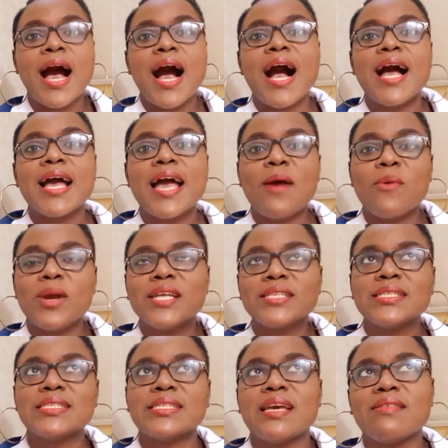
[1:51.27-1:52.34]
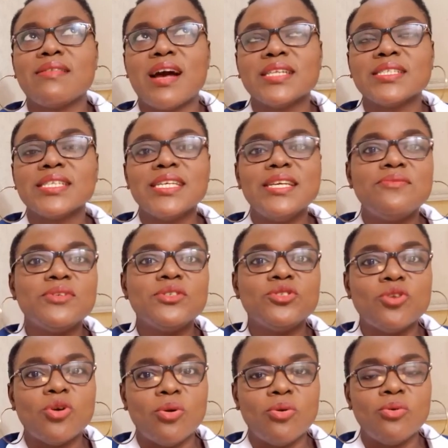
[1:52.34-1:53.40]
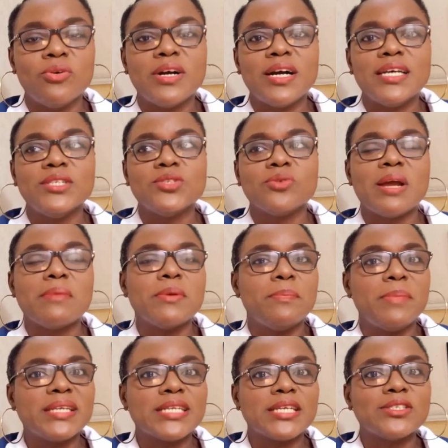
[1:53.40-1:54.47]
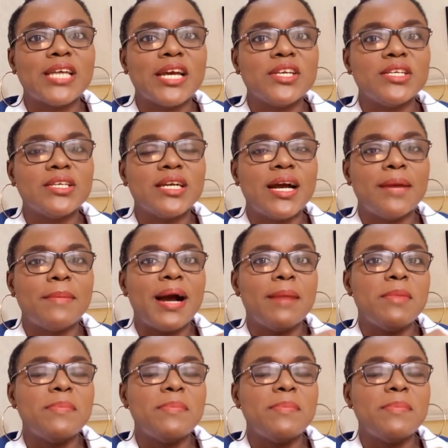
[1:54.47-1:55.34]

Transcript: I, I wanted to say that even though it would have been better that um,